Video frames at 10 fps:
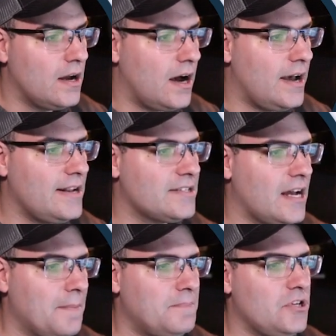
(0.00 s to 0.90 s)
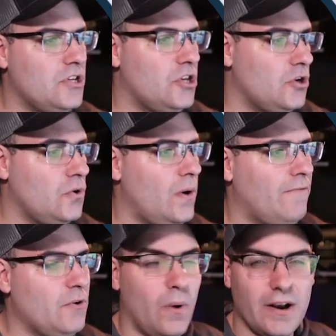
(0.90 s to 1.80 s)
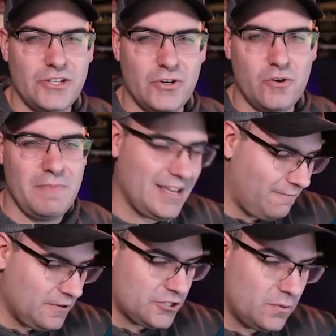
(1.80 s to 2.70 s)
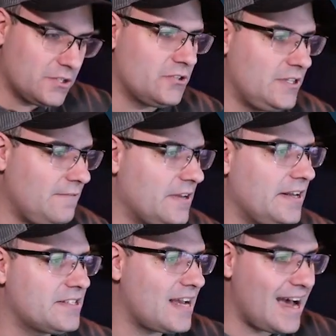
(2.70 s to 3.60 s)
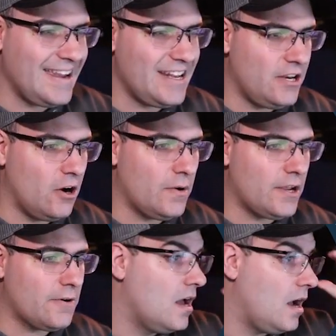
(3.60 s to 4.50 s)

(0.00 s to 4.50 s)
Uh, it is up to you if you want to do it, make it official with certificates. I hit no here.